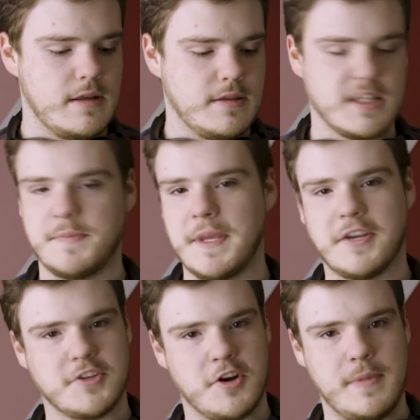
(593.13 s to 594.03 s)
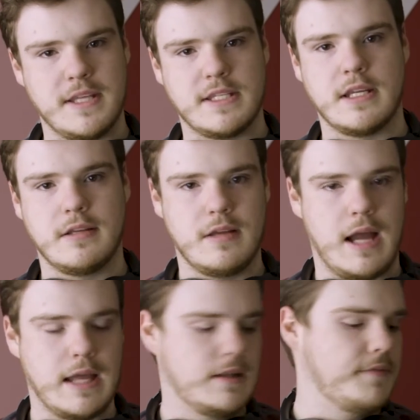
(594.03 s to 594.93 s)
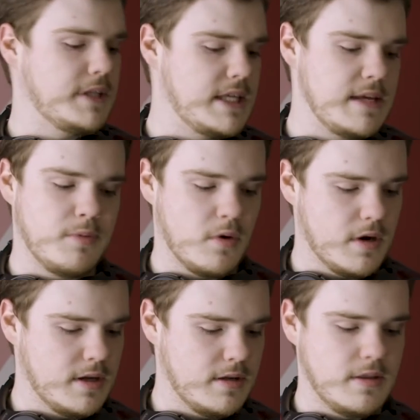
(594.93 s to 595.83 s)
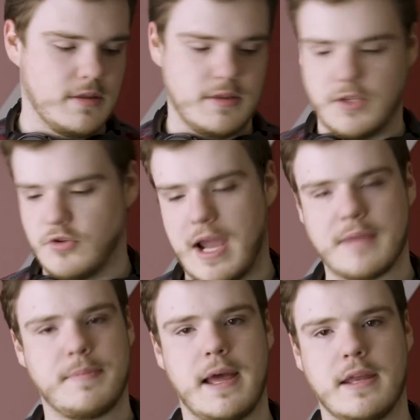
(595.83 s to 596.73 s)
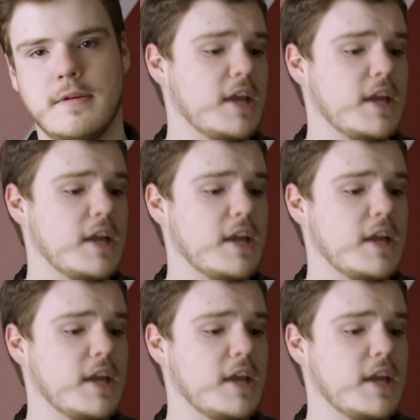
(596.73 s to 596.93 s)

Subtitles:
The speakers are amazing. I love the keyboard, the trackpad.